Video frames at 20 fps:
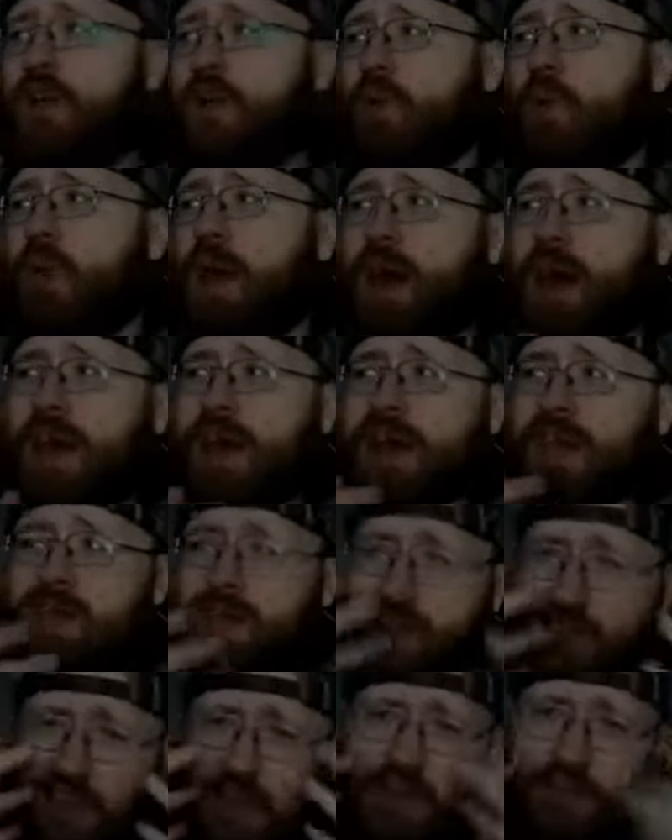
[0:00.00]
Why
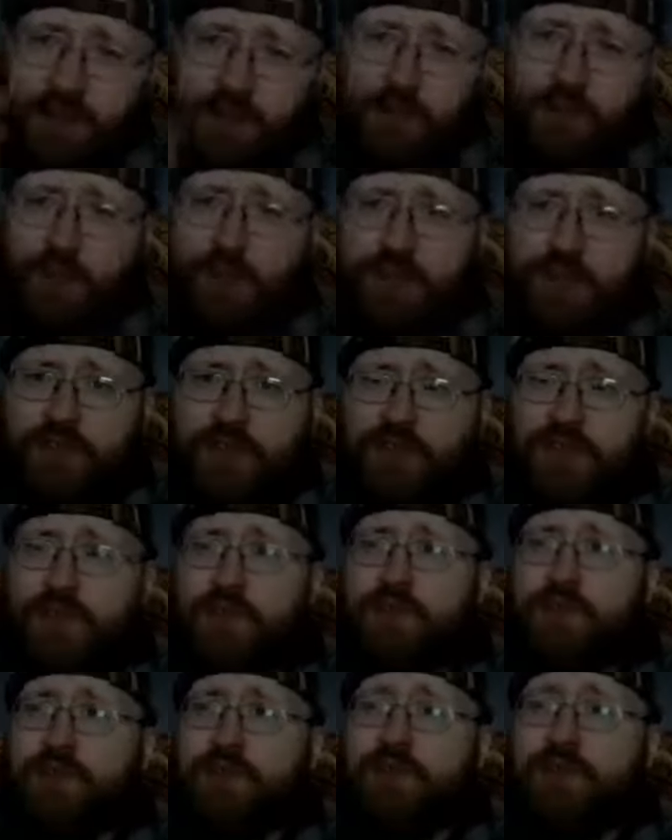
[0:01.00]
does he have a green
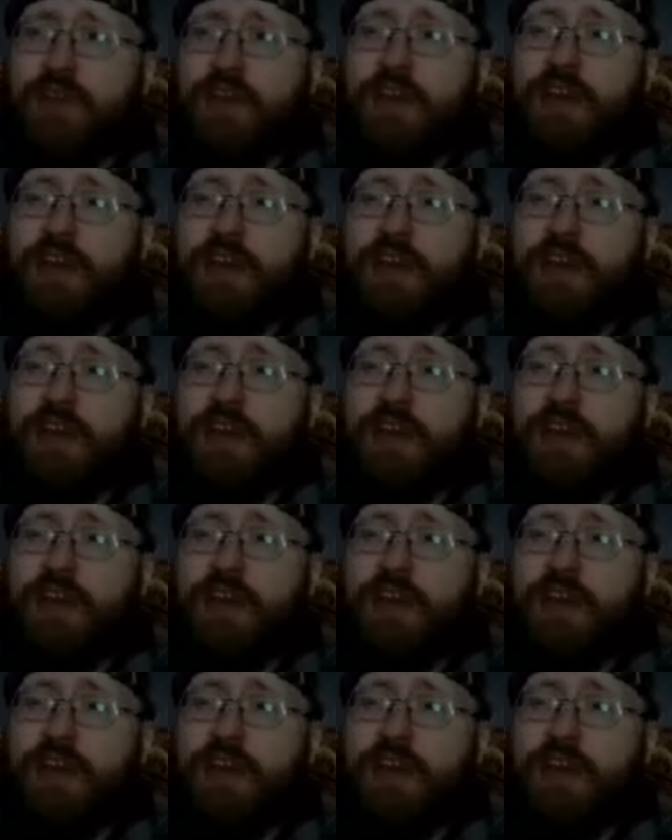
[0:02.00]
suit?